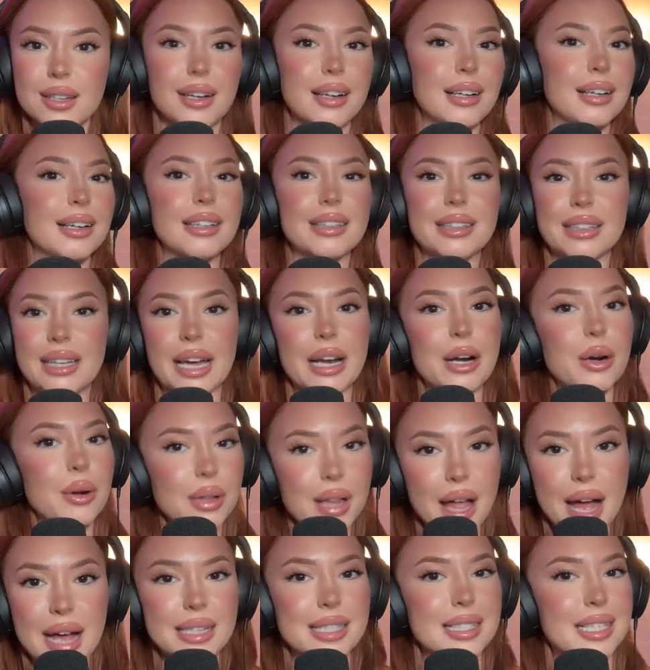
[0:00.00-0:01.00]
they don't
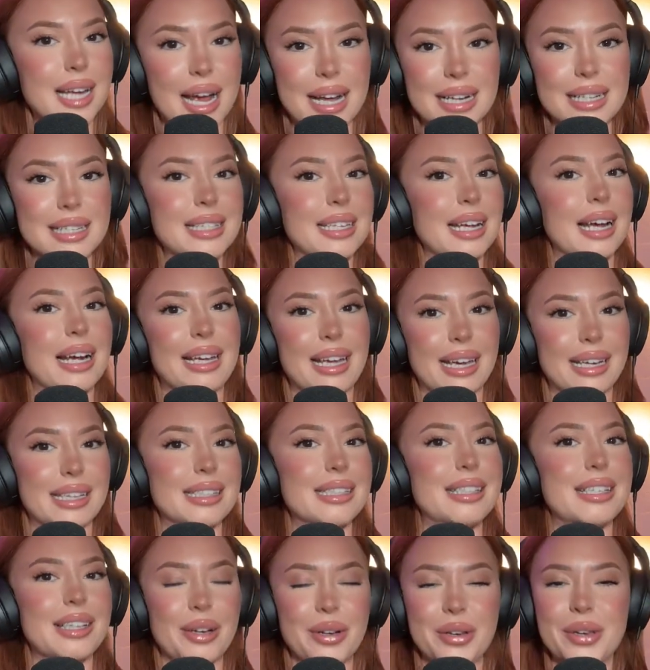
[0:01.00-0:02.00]
last 10 seconds.
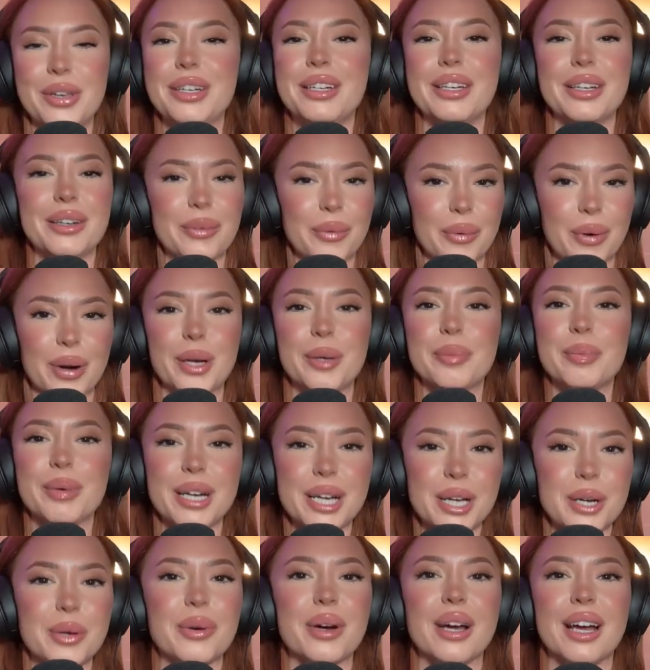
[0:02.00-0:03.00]
So you need to work pretty
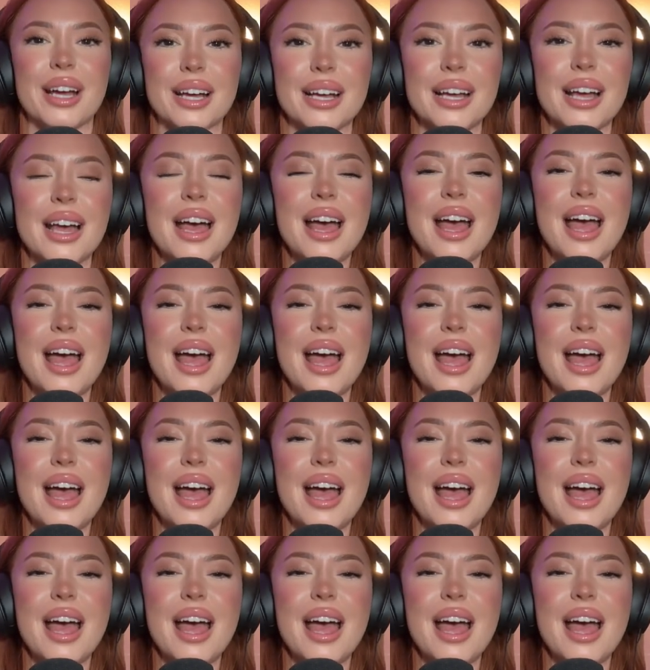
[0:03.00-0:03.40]
quick.